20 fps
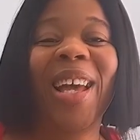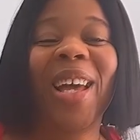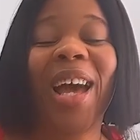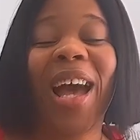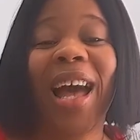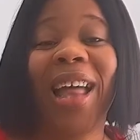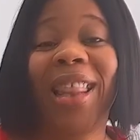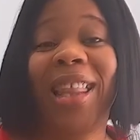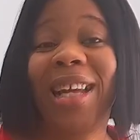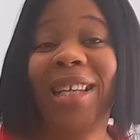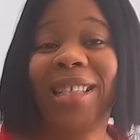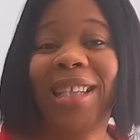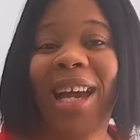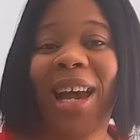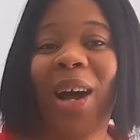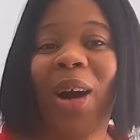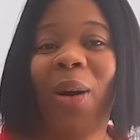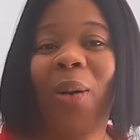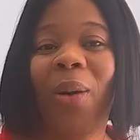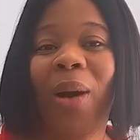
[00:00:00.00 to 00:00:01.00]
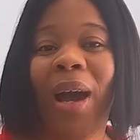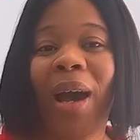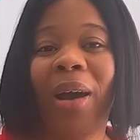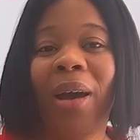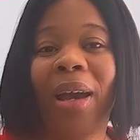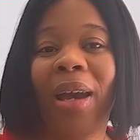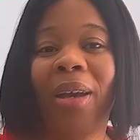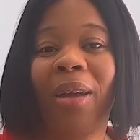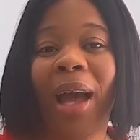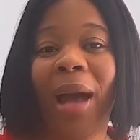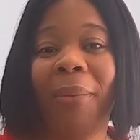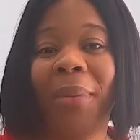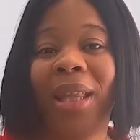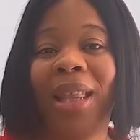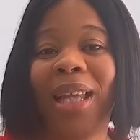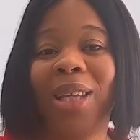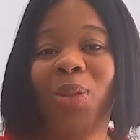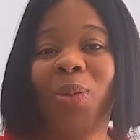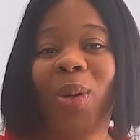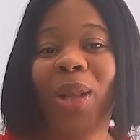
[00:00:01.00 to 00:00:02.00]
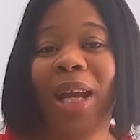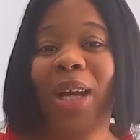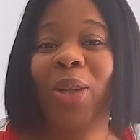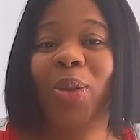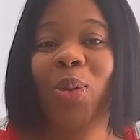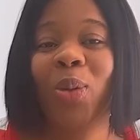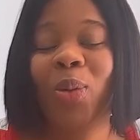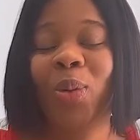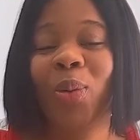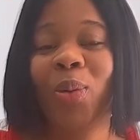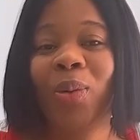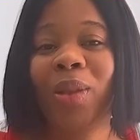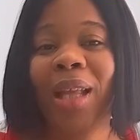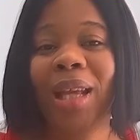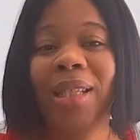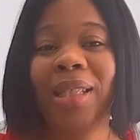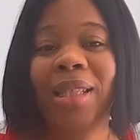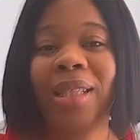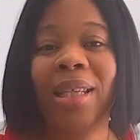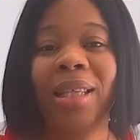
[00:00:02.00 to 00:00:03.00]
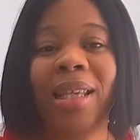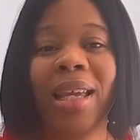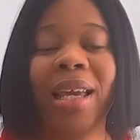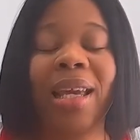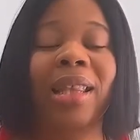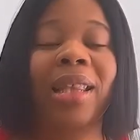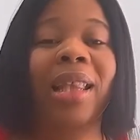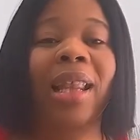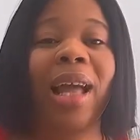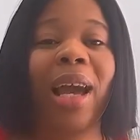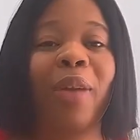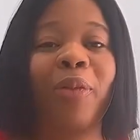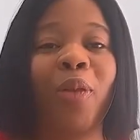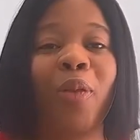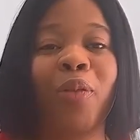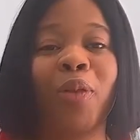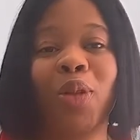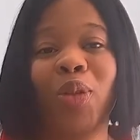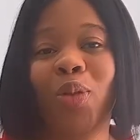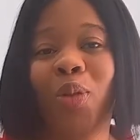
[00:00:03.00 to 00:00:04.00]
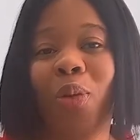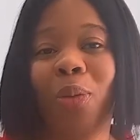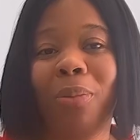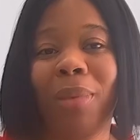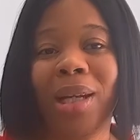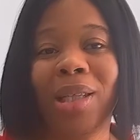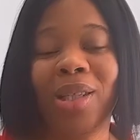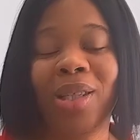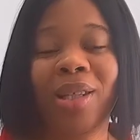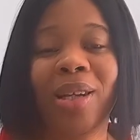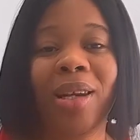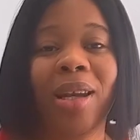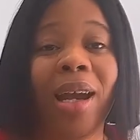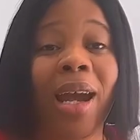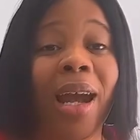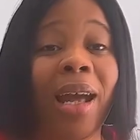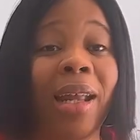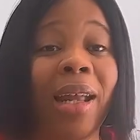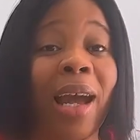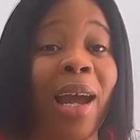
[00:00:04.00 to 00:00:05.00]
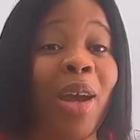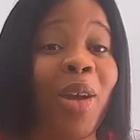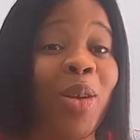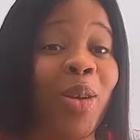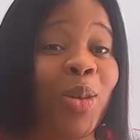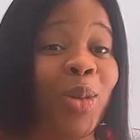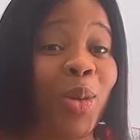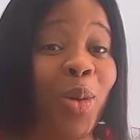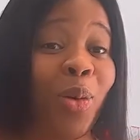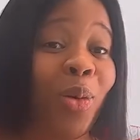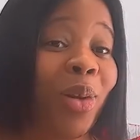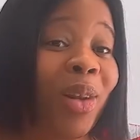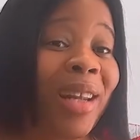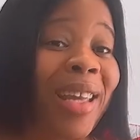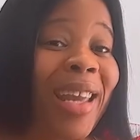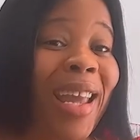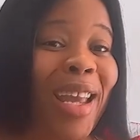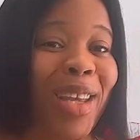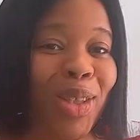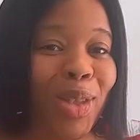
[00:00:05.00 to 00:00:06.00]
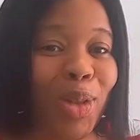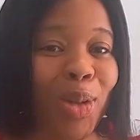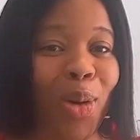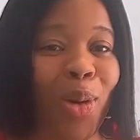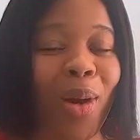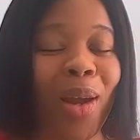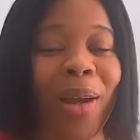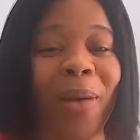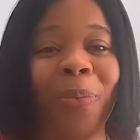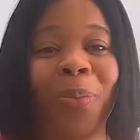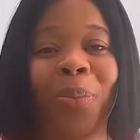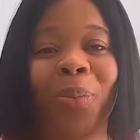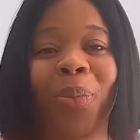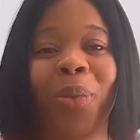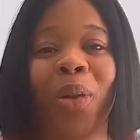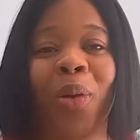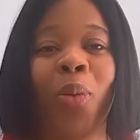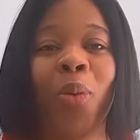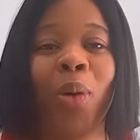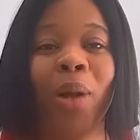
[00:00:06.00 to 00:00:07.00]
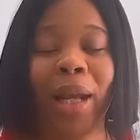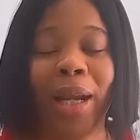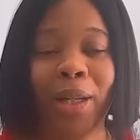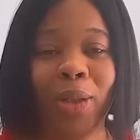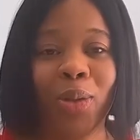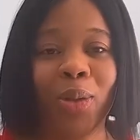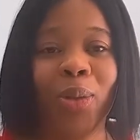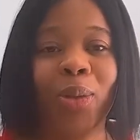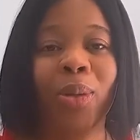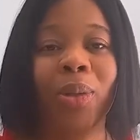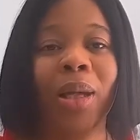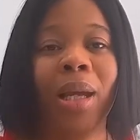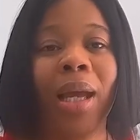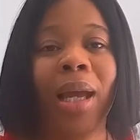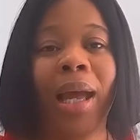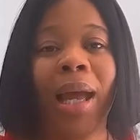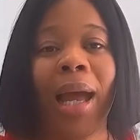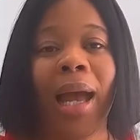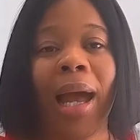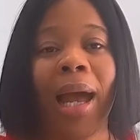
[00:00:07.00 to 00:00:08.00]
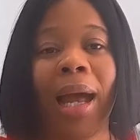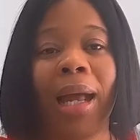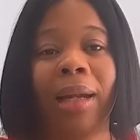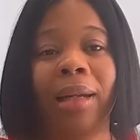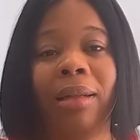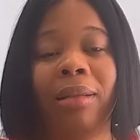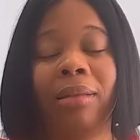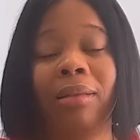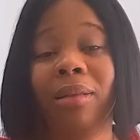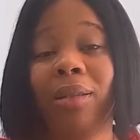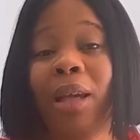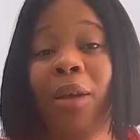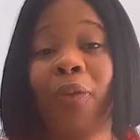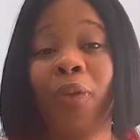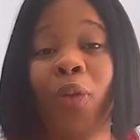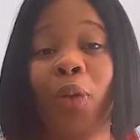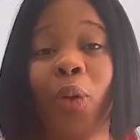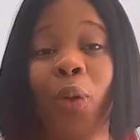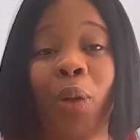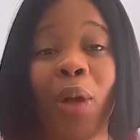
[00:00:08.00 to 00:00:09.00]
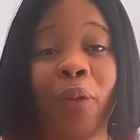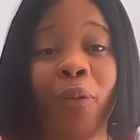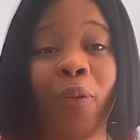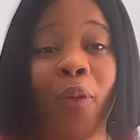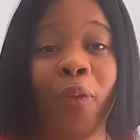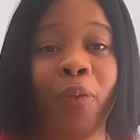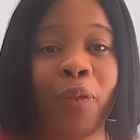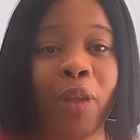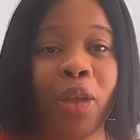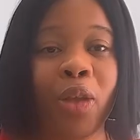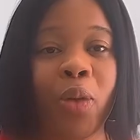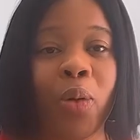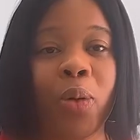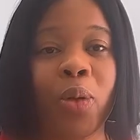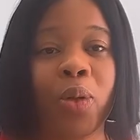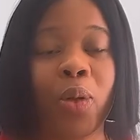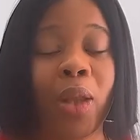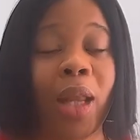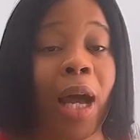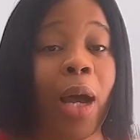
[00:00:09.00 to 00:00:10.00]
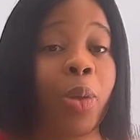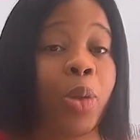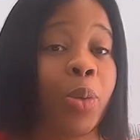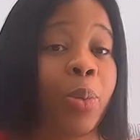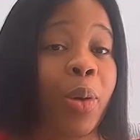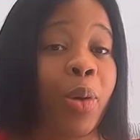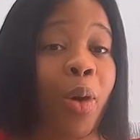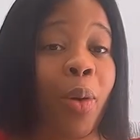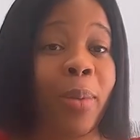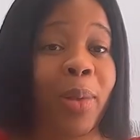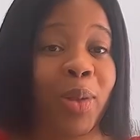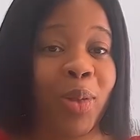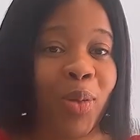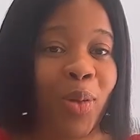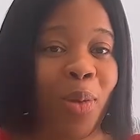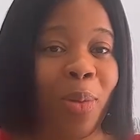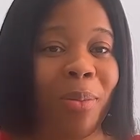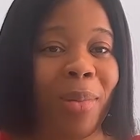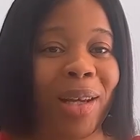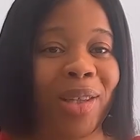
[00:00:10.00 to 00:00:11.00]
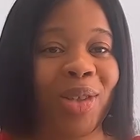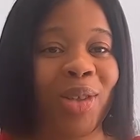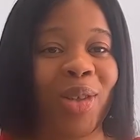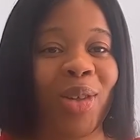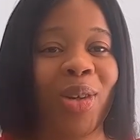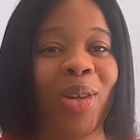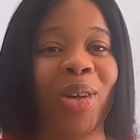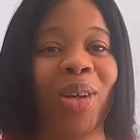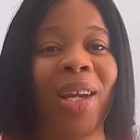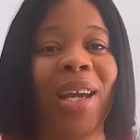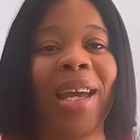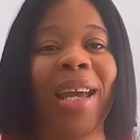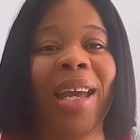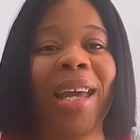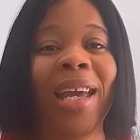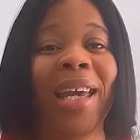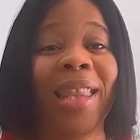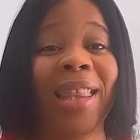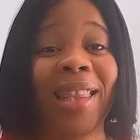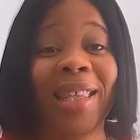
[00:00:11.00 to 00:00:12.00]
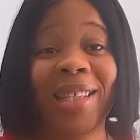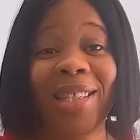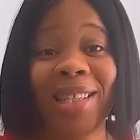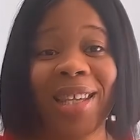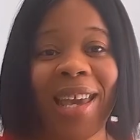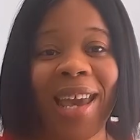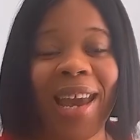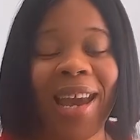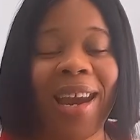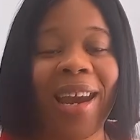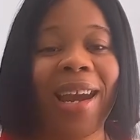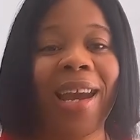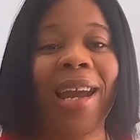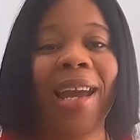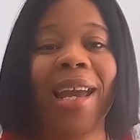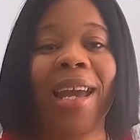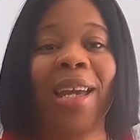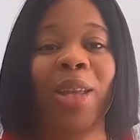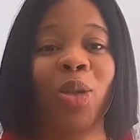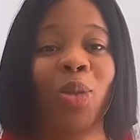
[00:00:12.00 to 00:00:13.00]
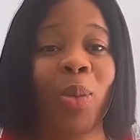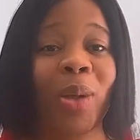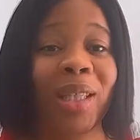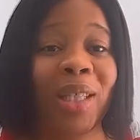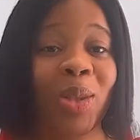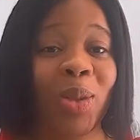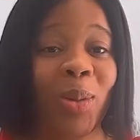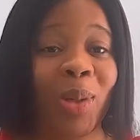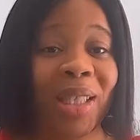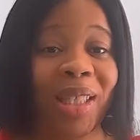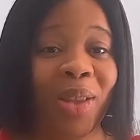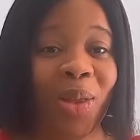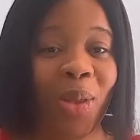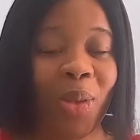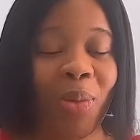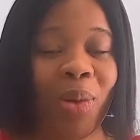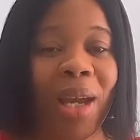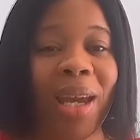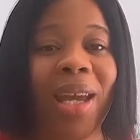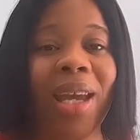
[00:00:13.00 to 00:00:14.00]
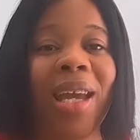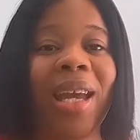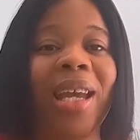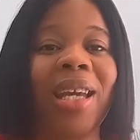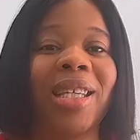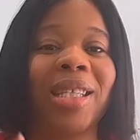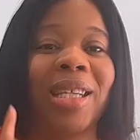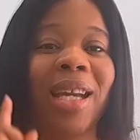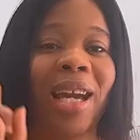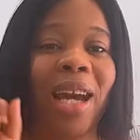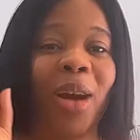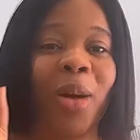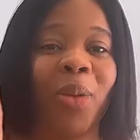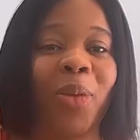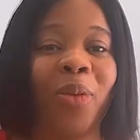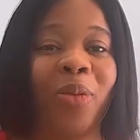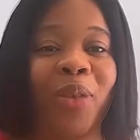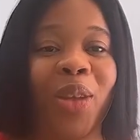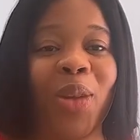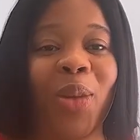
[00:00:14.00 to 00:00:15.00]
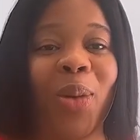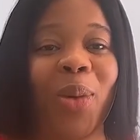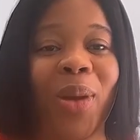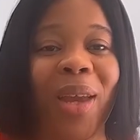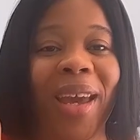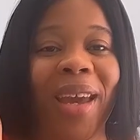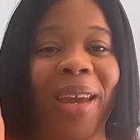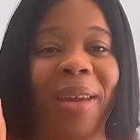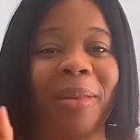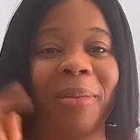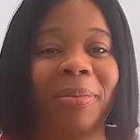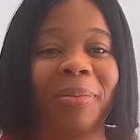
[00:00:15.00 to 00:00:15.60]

And that's how that's what I do. That's a day in the life of a Scrum Master, and I thoroughly enjoy what I do. And if you're looking for videos on how to become a Scrum Master in this year, in 2023, check out the video here.